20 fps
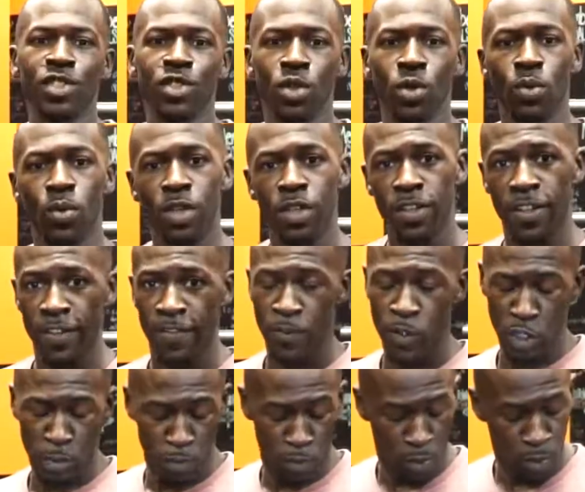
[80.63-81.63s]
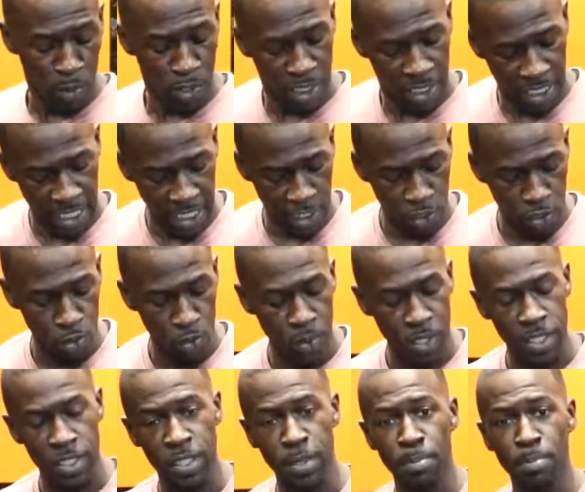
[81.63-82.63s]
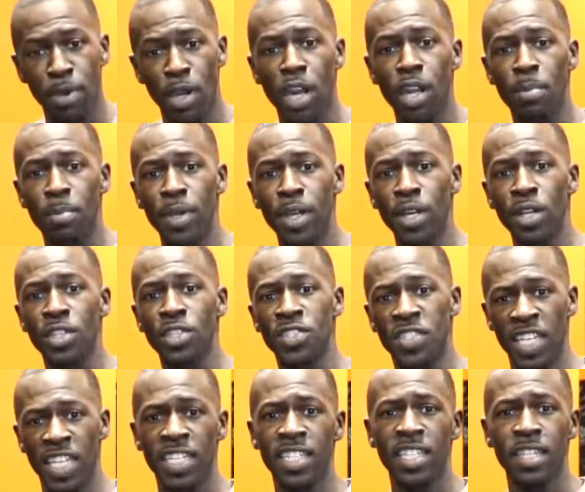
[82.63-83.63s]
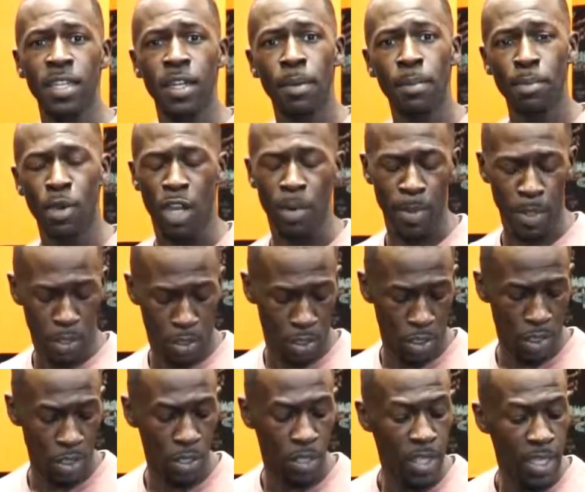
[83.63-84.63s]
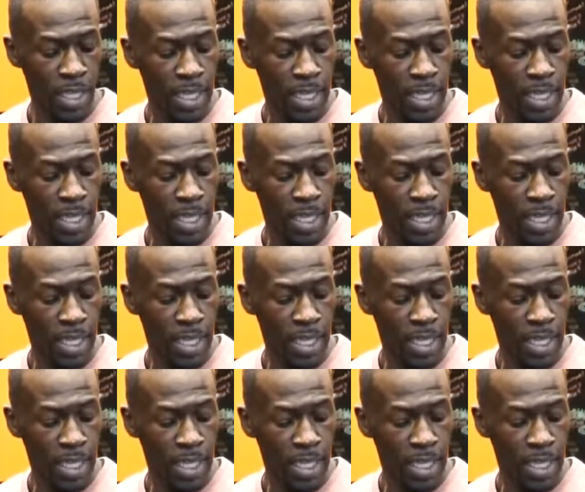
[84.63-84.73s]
so the first movement we're gonna get into is the barbell, standing barbell curl.